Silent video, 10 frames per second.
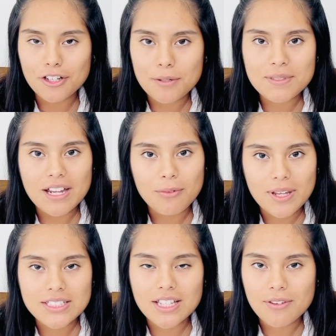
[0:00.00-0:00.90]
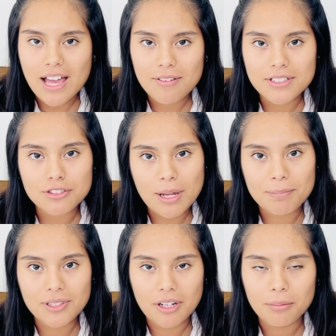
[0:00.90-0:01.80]
groups at risk of having strep
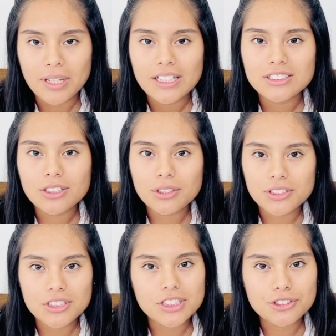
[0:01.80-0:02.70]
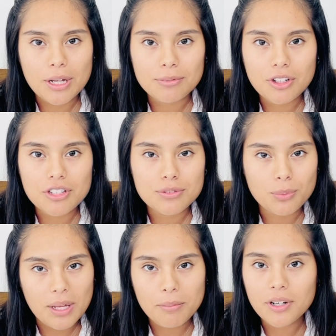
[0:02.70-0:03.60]
throat. So usually strep throat is
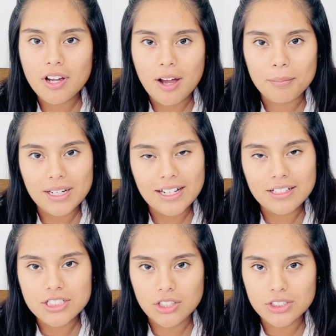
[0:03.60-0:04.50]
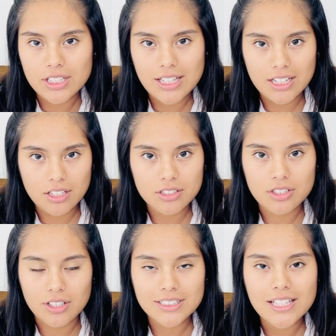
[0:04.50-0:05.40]
way more common in children than in
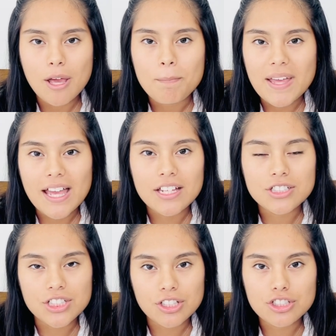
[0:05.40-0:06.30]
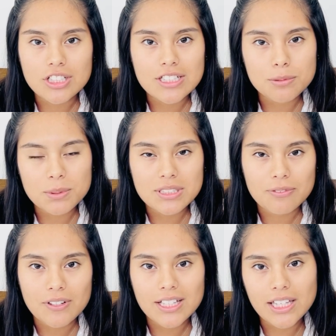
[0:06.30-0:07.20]
adults. And children is
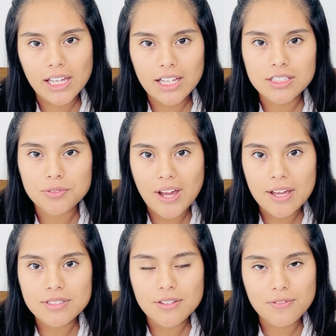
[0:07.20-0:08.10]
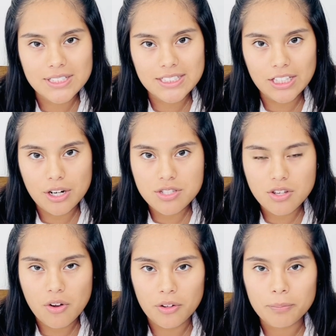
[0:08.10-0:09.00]
specifically aged 5 to 15 years
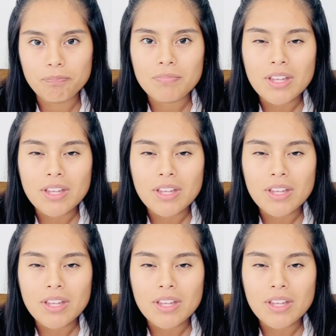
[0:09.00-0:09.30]
old.